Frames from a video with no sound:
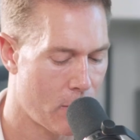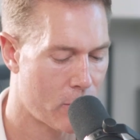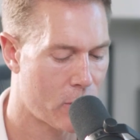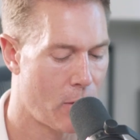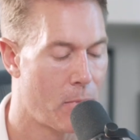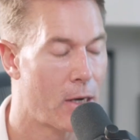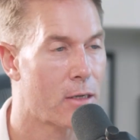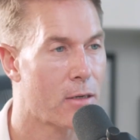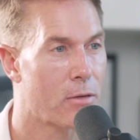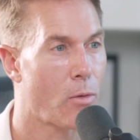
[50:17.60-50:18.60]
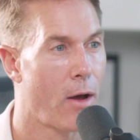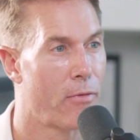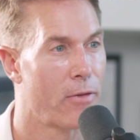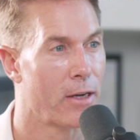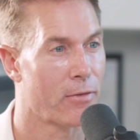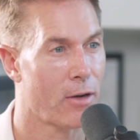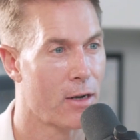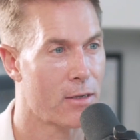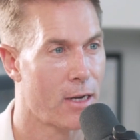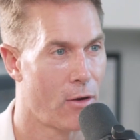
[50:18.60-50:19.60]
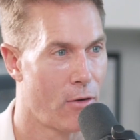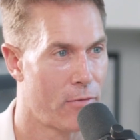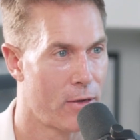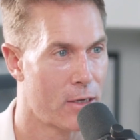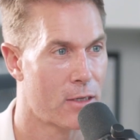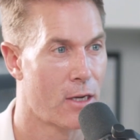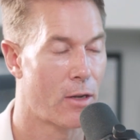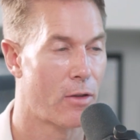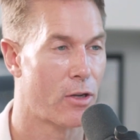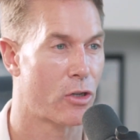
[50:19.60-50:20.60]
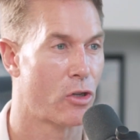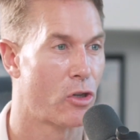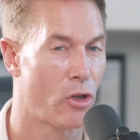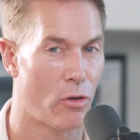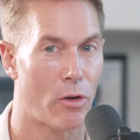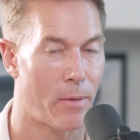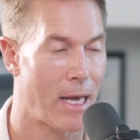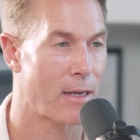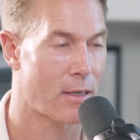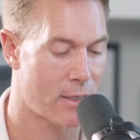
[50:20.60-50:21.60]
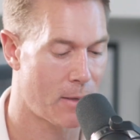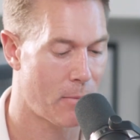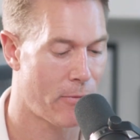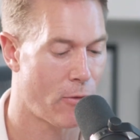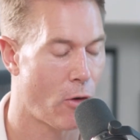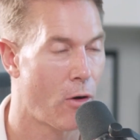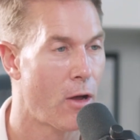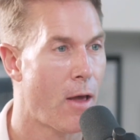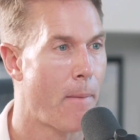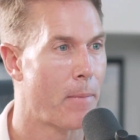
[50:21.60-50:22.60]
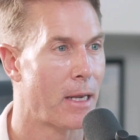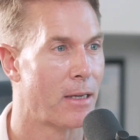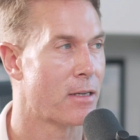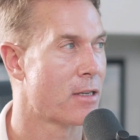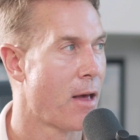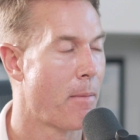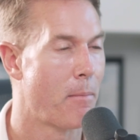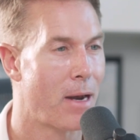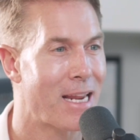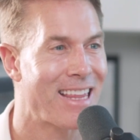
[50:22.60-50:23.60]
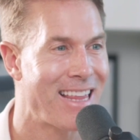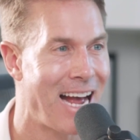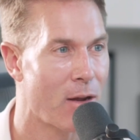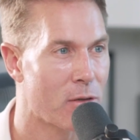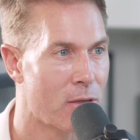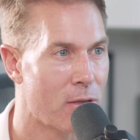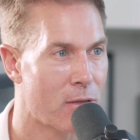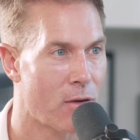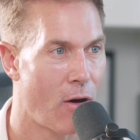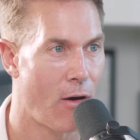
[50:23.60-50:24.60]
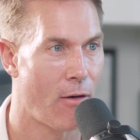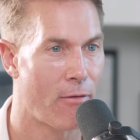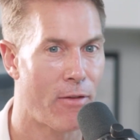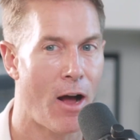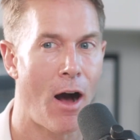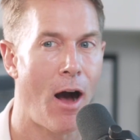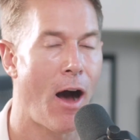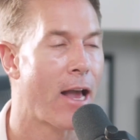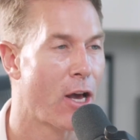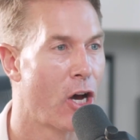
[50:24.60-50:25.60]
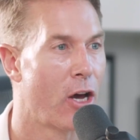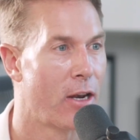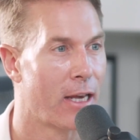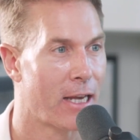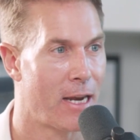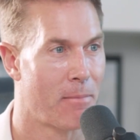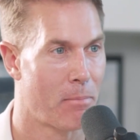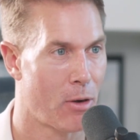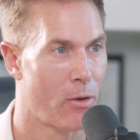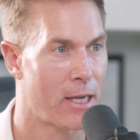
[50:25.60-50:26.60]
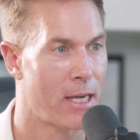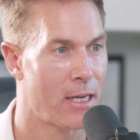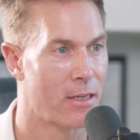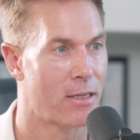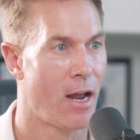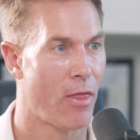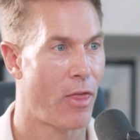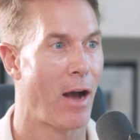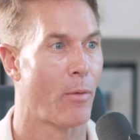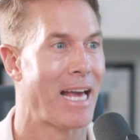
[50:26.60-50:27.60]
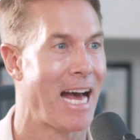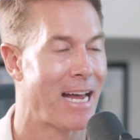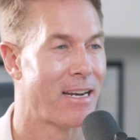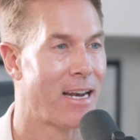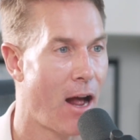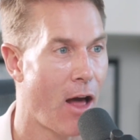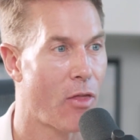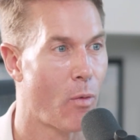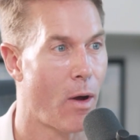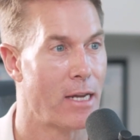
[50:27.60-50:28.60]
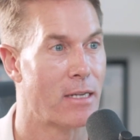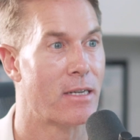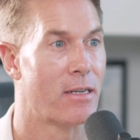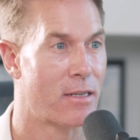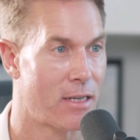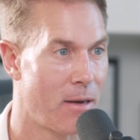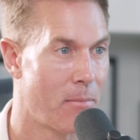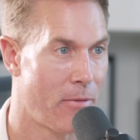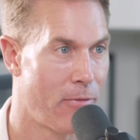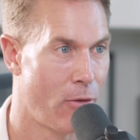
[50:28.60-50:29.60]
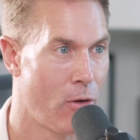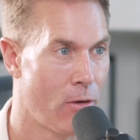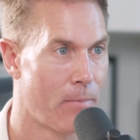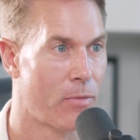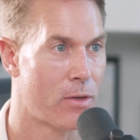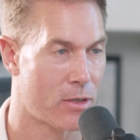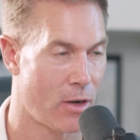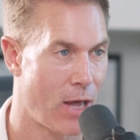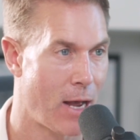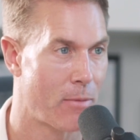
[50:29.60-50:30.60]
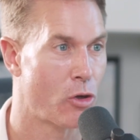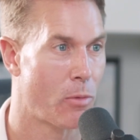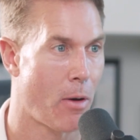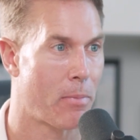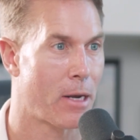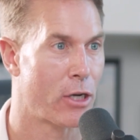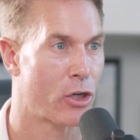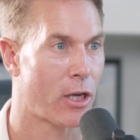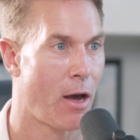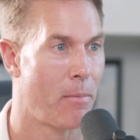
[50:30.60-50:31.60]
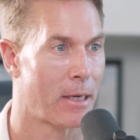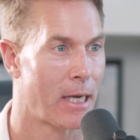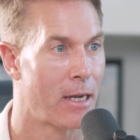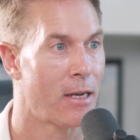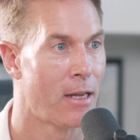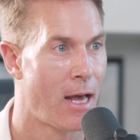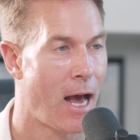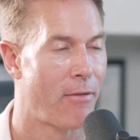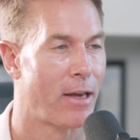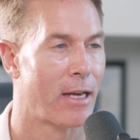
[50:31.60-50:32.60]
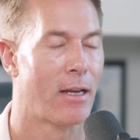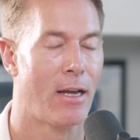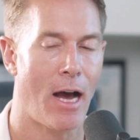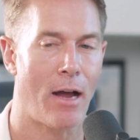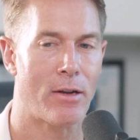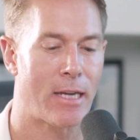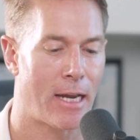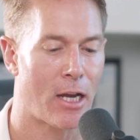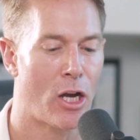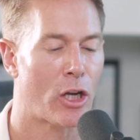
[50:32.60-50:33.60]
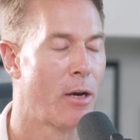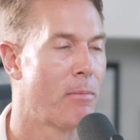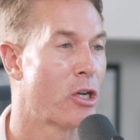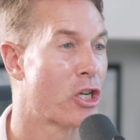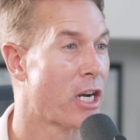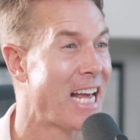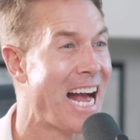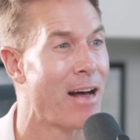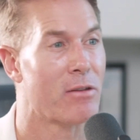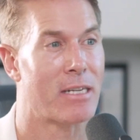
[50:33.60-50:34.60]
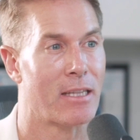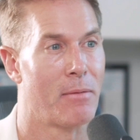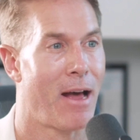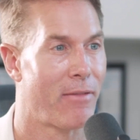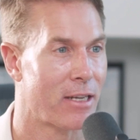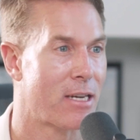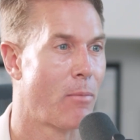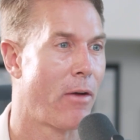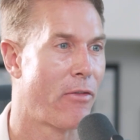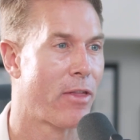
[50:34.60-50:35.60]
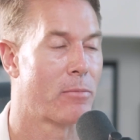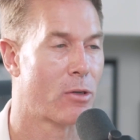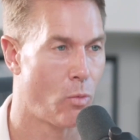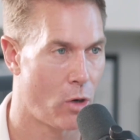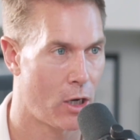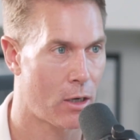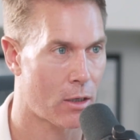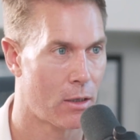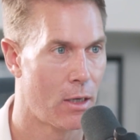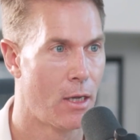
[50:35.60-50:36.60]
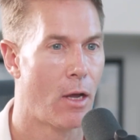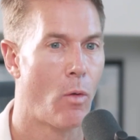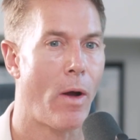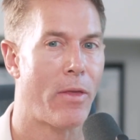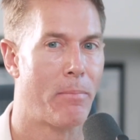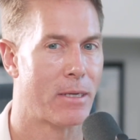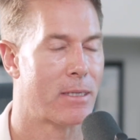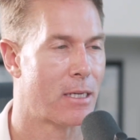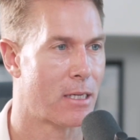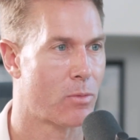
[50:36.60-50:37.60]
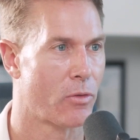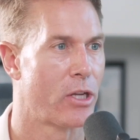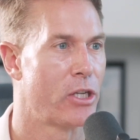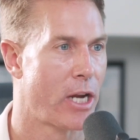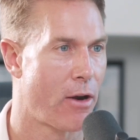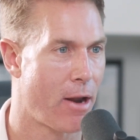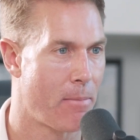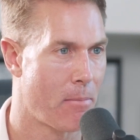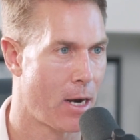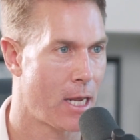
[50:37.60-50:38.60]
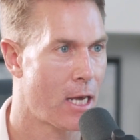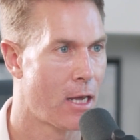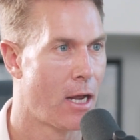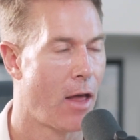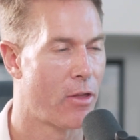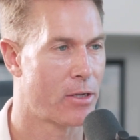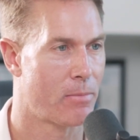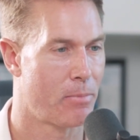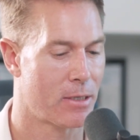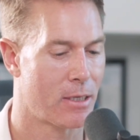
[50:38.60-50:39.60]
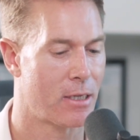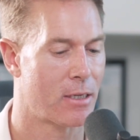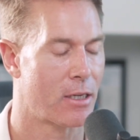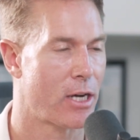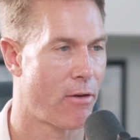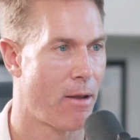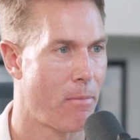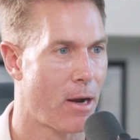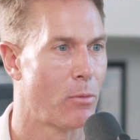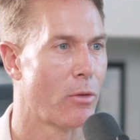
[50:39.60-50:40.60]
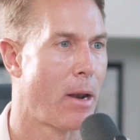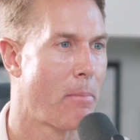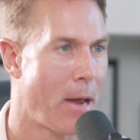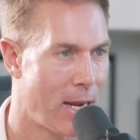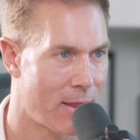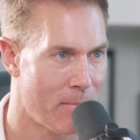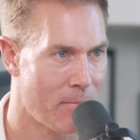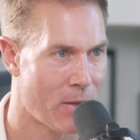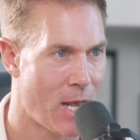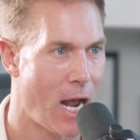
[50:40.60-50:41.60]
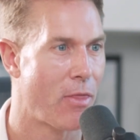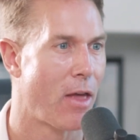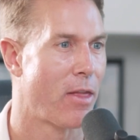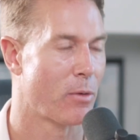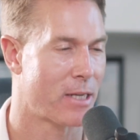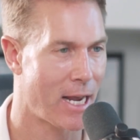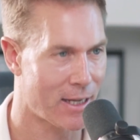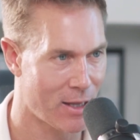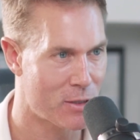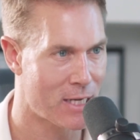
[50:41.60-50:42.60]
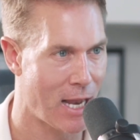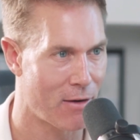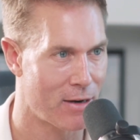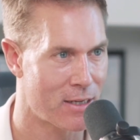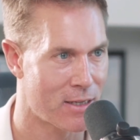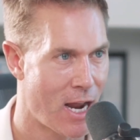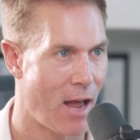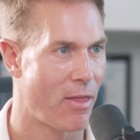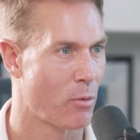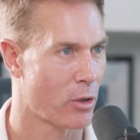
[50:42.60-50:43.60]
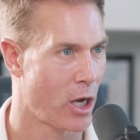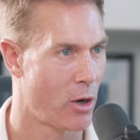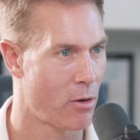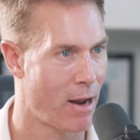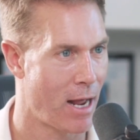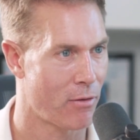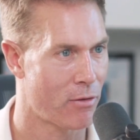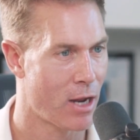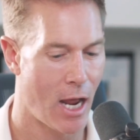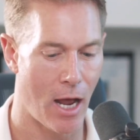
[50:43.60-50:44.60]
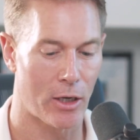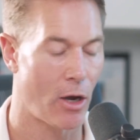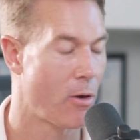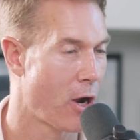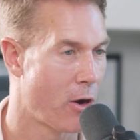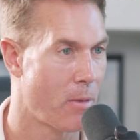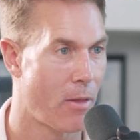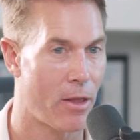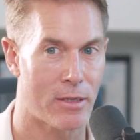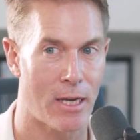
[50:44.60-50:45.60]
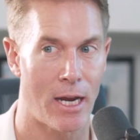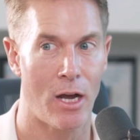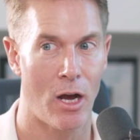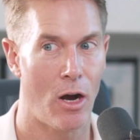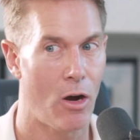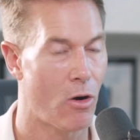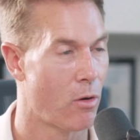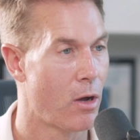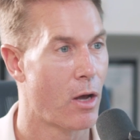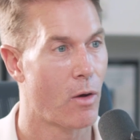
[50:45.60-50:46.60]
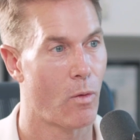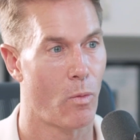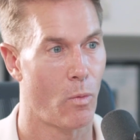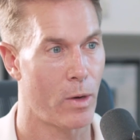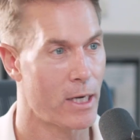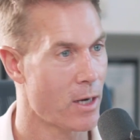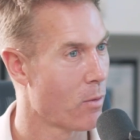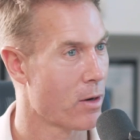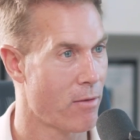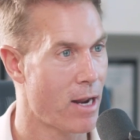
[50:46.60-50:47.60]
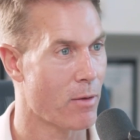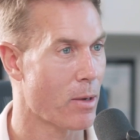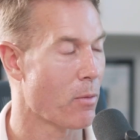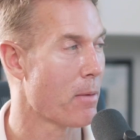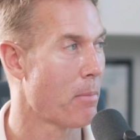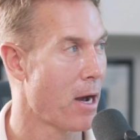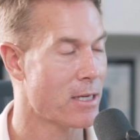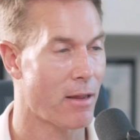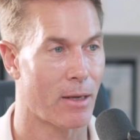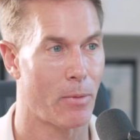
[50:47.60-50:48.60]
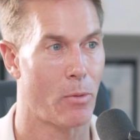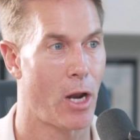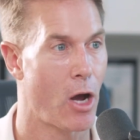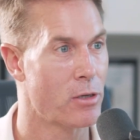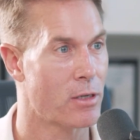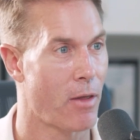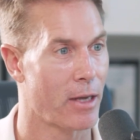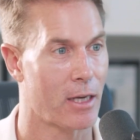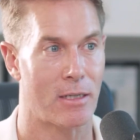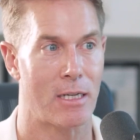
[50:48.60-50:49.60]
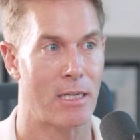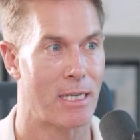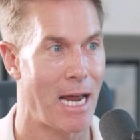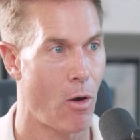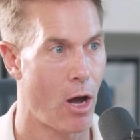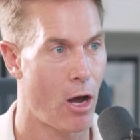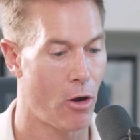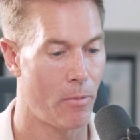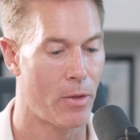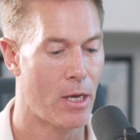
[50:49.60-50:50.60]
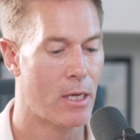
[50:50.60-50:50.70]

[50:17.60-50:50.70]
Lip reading: So millions of square feet of Class A office that's new, that we hadn't seen before, means many thousands of high-earning employees that we hadn't otherwise seen before. So that new population coming in, having, and I say, commercially housing them, having somewhere for them to work, where the businesses will then generate money, and the businesses that generate money will then pay them, and then they will take those salaries and they will go around, go home, and they'll say, oh, we don't want to rent, we want to buy something, we want to own something because this is now our home.